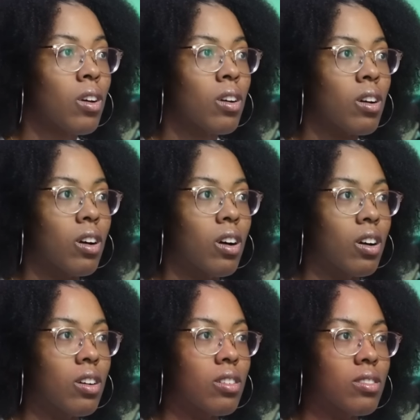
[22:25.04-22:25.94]

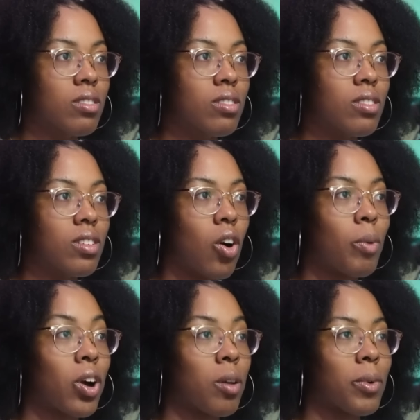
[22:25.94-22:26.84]
oh
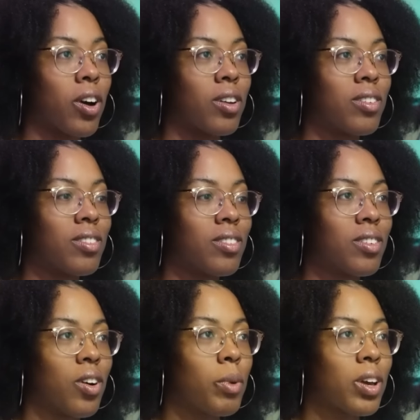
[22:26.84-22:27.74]
my god, oh my god.
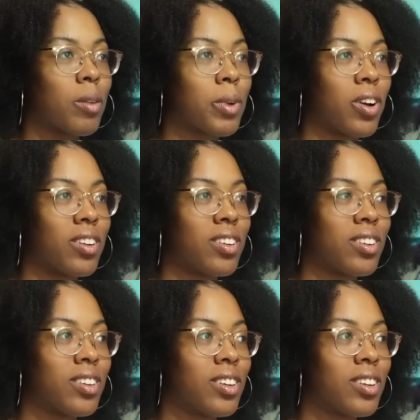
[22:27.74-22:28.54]
Oh my god, oh my god.